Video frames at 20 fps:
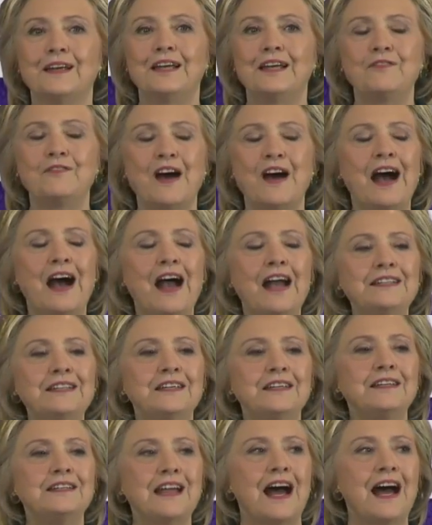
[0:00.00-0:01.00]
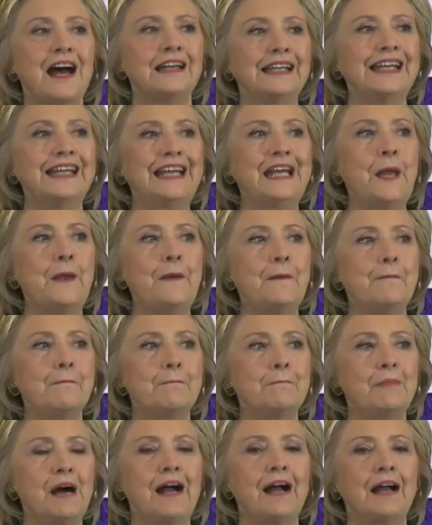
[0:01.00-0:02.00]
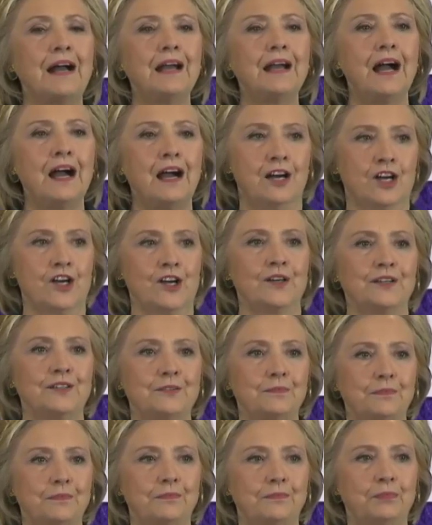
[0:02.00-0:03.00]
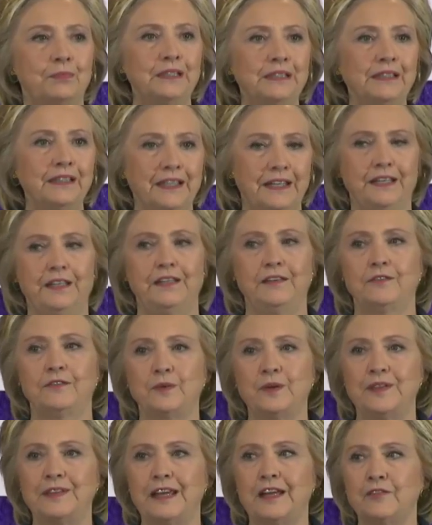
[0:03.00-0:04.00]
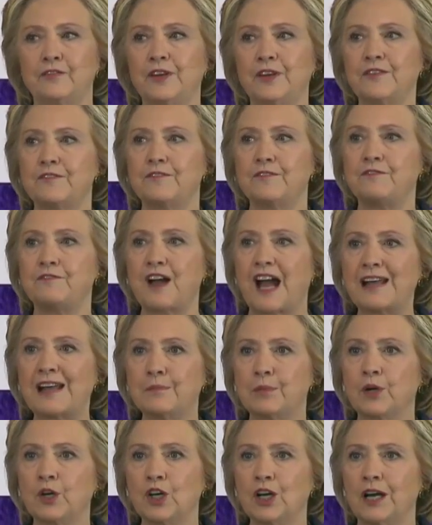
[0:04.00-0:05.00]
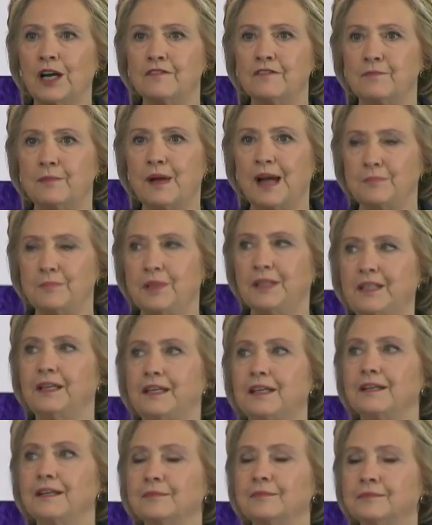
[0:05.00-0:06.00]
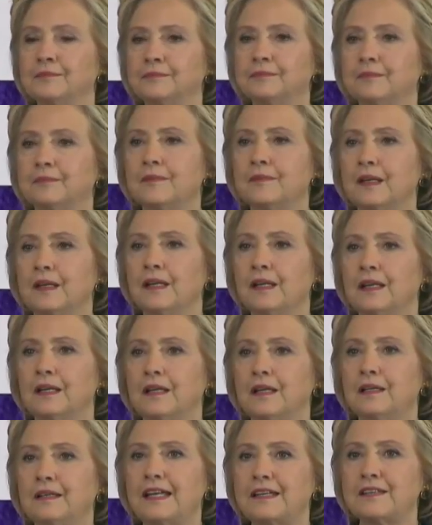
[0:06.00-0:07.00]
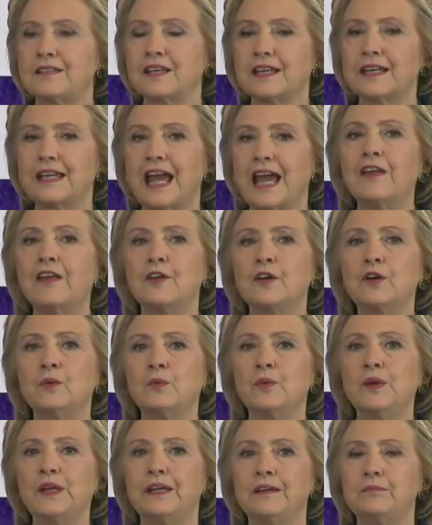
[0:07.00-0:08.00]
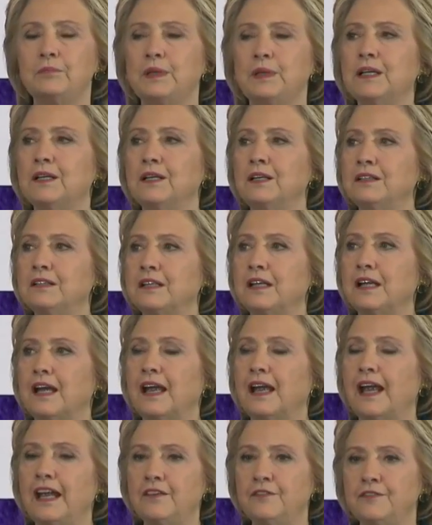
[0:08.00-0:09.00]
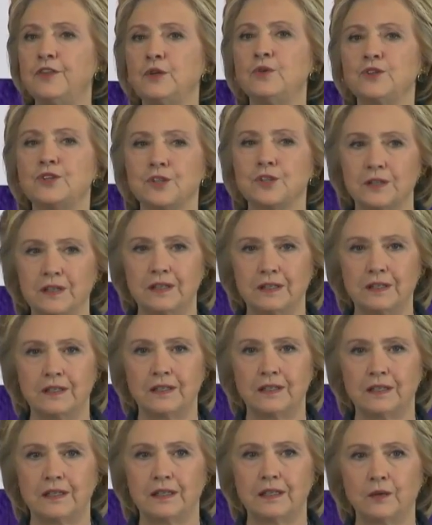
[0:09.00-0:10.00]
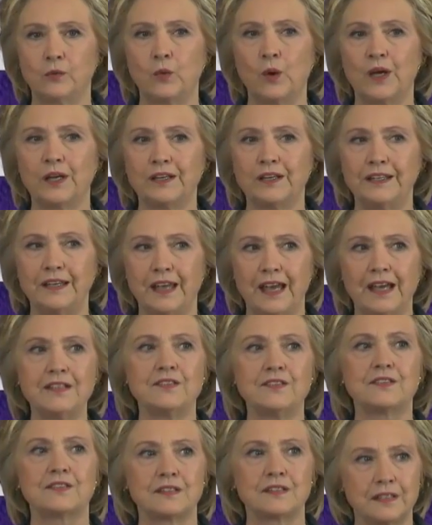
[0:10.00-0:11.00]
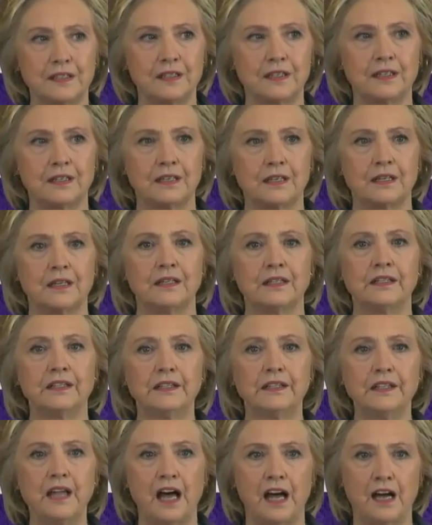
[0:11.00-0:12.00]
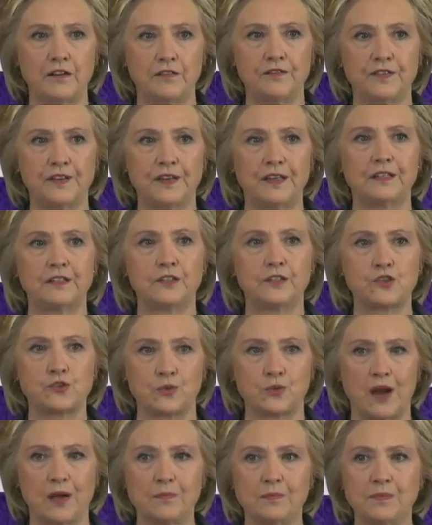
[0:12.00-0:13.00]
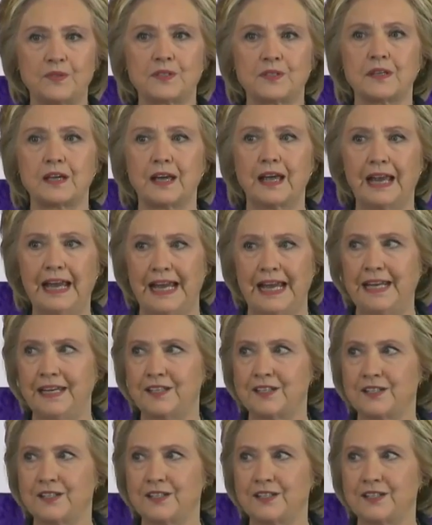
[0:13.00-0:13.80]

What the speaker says: if I did not in my heart believe with every fiber of my being that together we can build a future where, yes, love trumps hate.